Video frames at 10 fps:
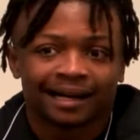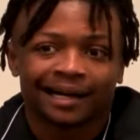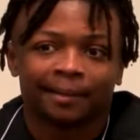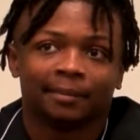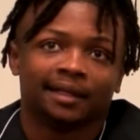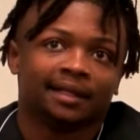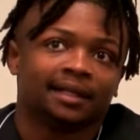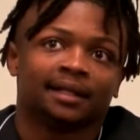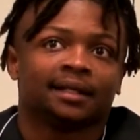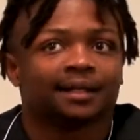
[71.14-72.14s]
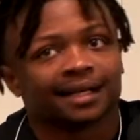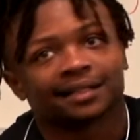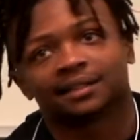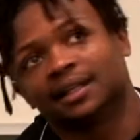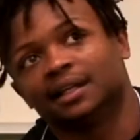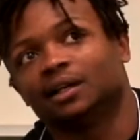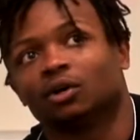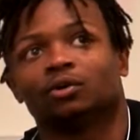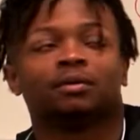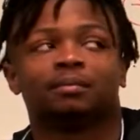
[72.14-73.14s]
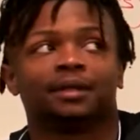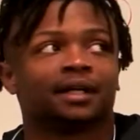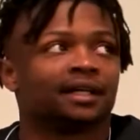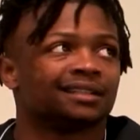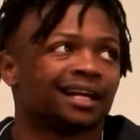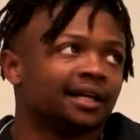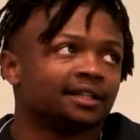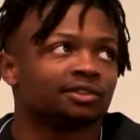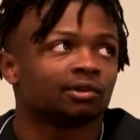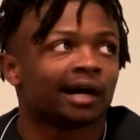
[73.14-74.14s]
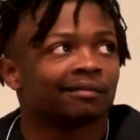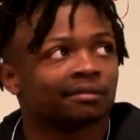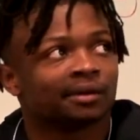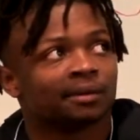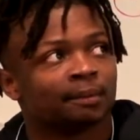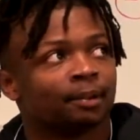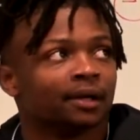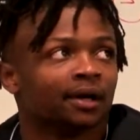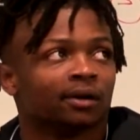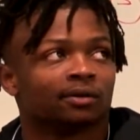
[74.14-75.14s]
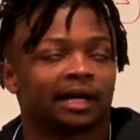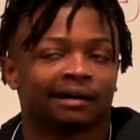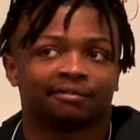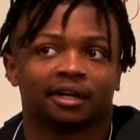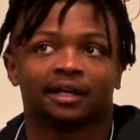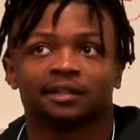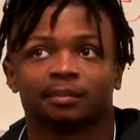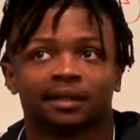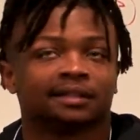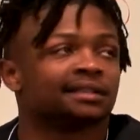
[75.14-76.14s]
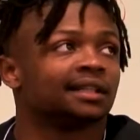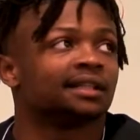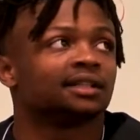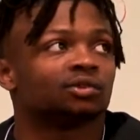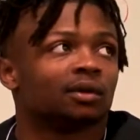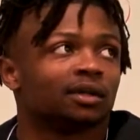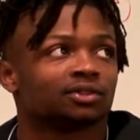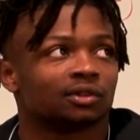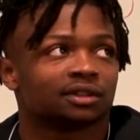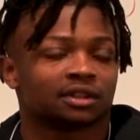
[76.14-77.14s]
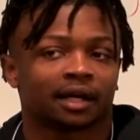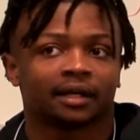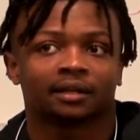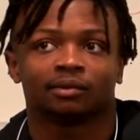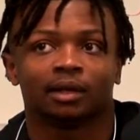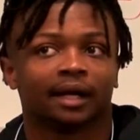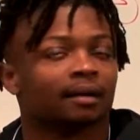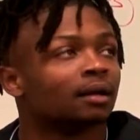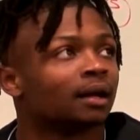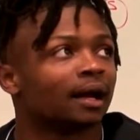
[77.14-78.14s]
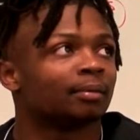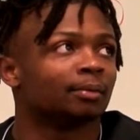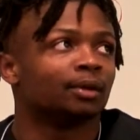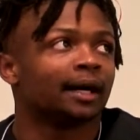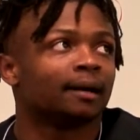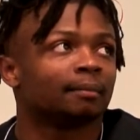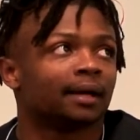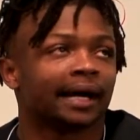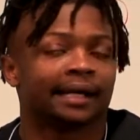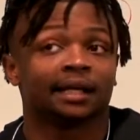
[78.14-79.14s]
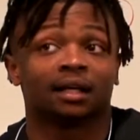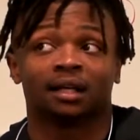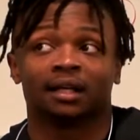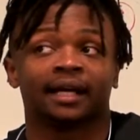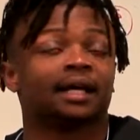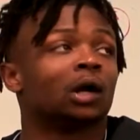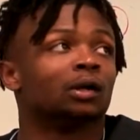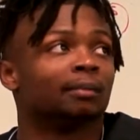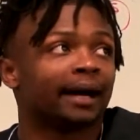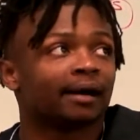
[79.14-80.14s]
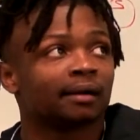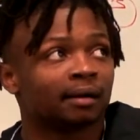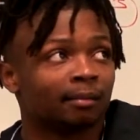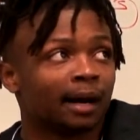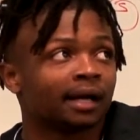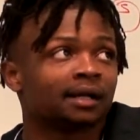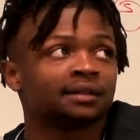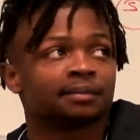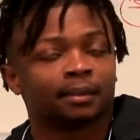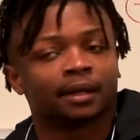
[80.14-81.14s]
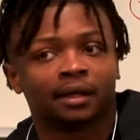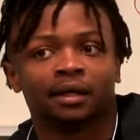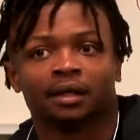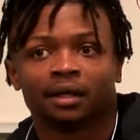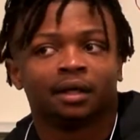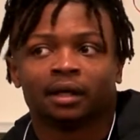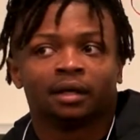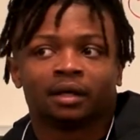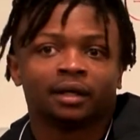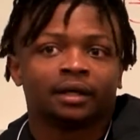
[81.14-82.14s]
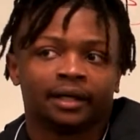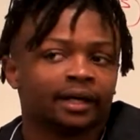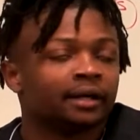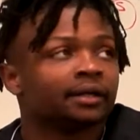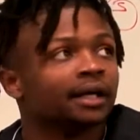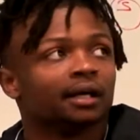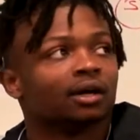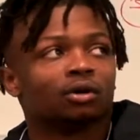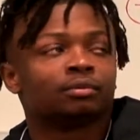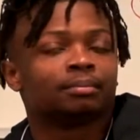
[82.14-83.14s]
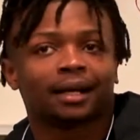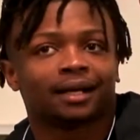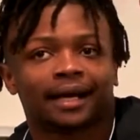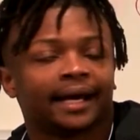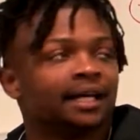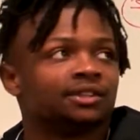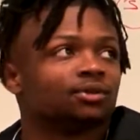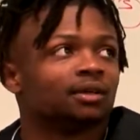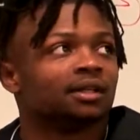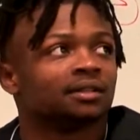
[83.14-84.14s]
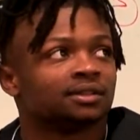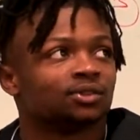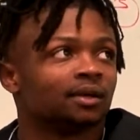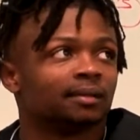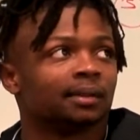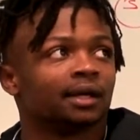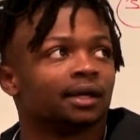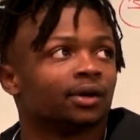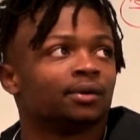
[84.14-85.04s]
I mean, yes and no, because like, it's the rivalry we're putting on, not for us, but the city as well. So it's like we letting a lot of people down. But at the end of the day, it only matter about us. But yeah and no, probably like 80-20, 20 being no.